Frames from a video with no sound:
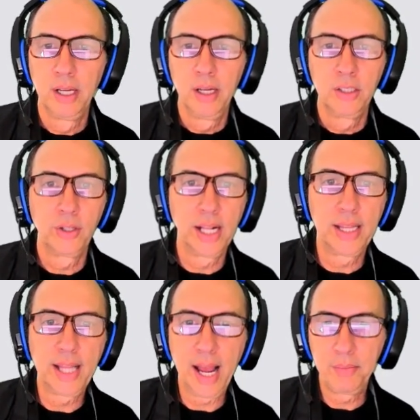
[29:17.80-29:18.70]
So the
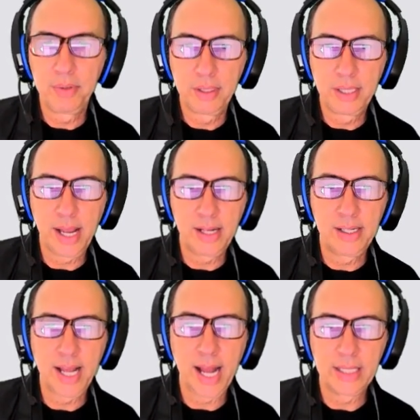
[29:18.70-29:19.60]
time 10
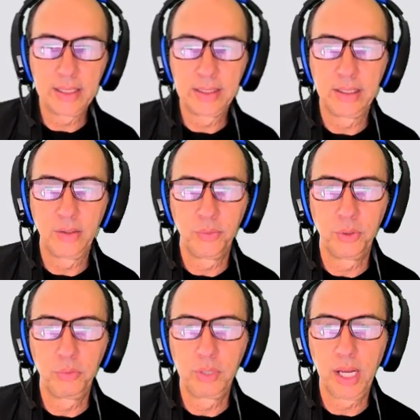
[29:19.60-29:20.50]
cats
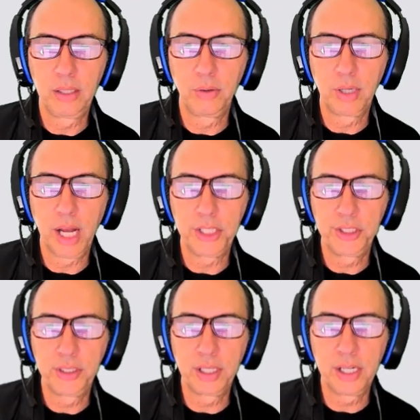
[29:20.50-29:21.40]
will take to catch
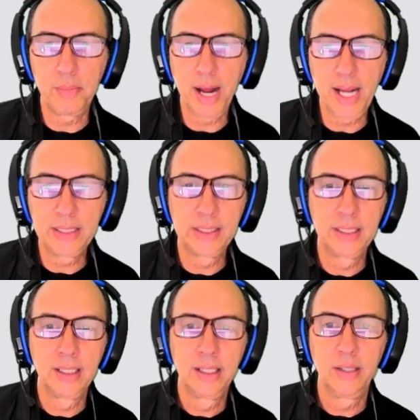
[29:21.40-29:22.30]
30 mice
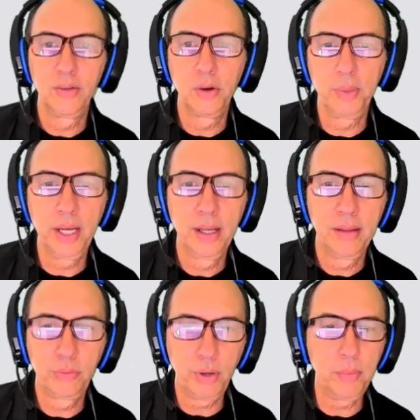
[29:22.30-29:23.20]
will be
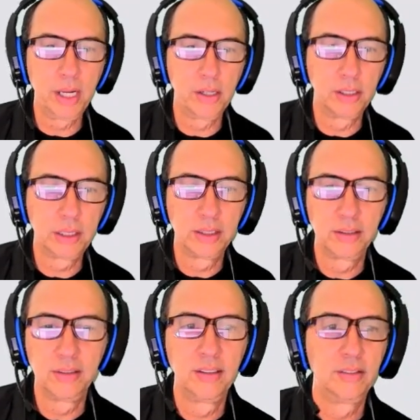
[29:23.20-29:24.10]
3 minutes.
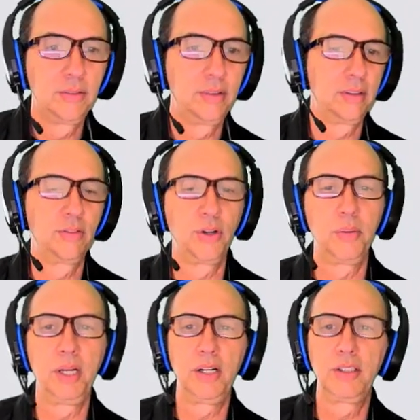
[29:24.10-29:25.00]
3
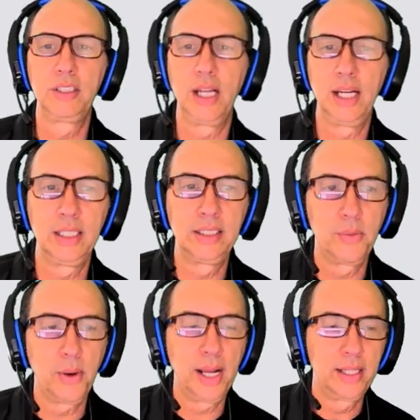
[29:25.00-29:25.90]
minutes is the
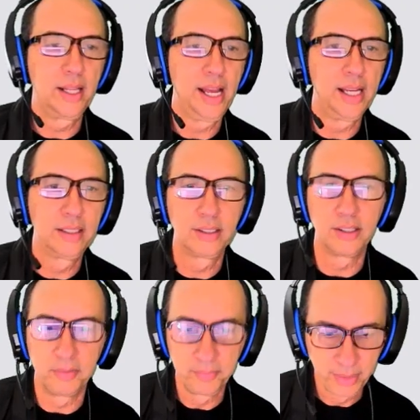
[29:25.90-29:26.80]
right
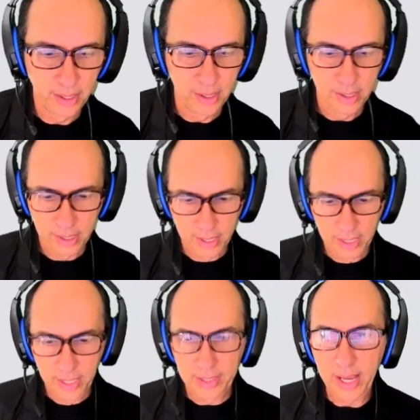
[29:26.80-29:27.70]
answer.
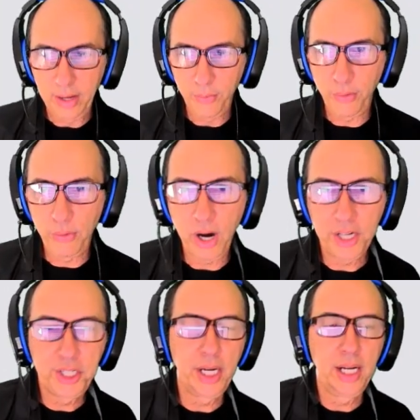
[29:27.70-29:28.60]
Thank you for
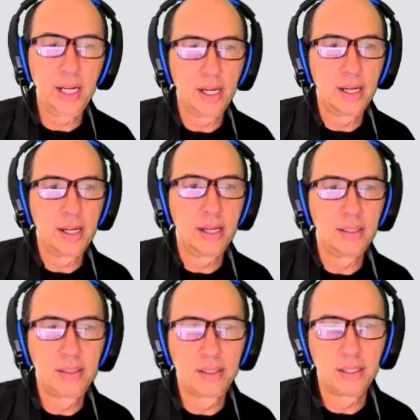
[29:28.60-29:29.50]
watching,
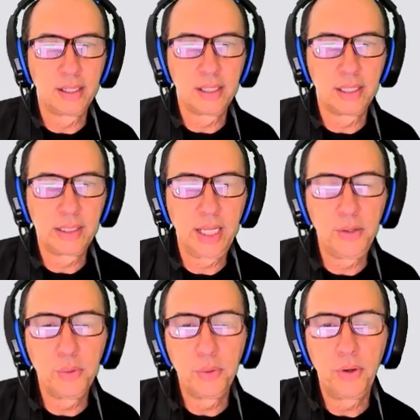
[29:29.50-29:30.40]
and see
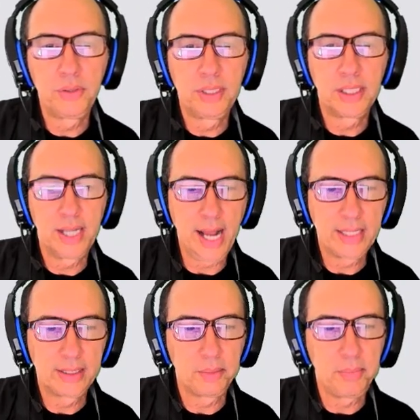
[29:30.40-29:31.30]
you on the
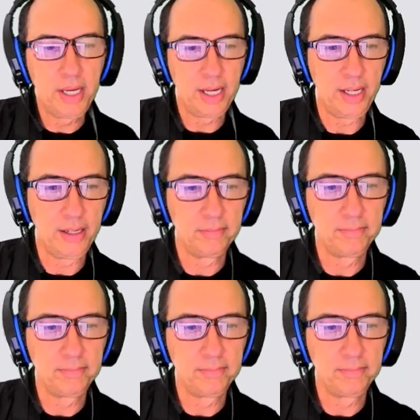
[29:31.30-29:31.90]
next meeting.